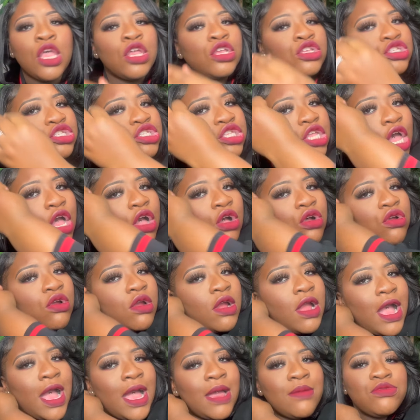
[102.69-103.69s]
So
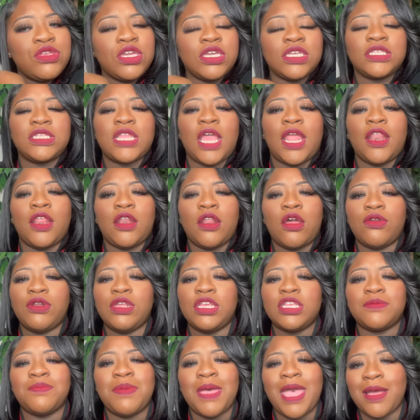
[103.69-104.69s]
girl, I'm just standing on
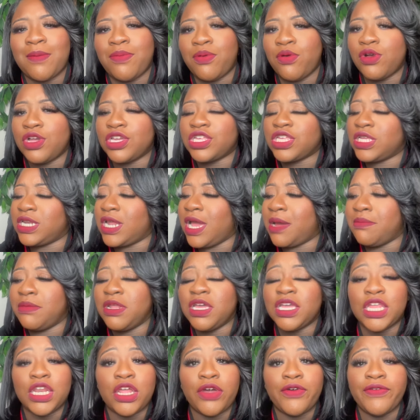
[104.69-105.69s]
this back porch and I'm
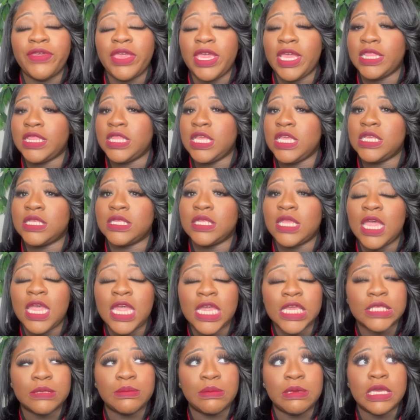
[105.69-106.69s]
looking over here at these
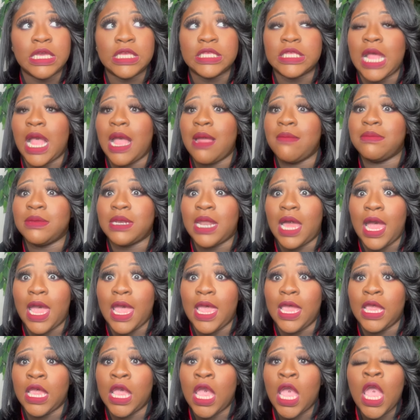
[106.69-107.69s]
kids because I'm
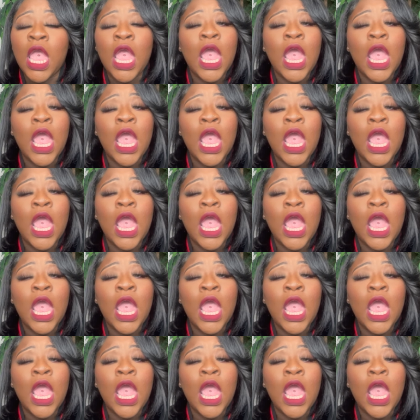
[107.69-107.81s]
like,